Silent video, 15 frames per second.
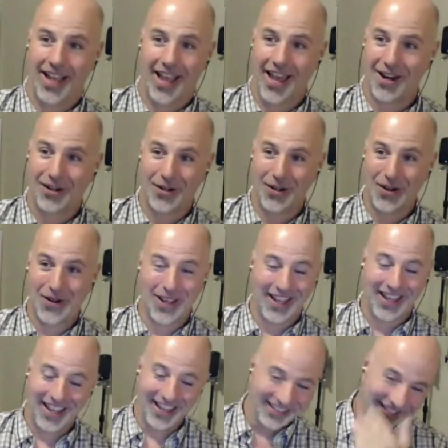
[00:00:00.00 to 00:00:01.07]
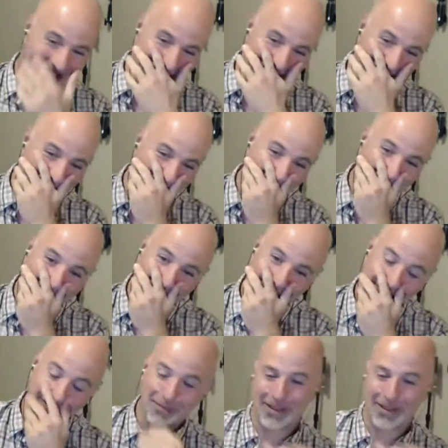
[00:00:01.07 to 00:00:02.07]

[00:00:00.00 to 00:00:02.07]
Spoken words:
I don't know. It's funny,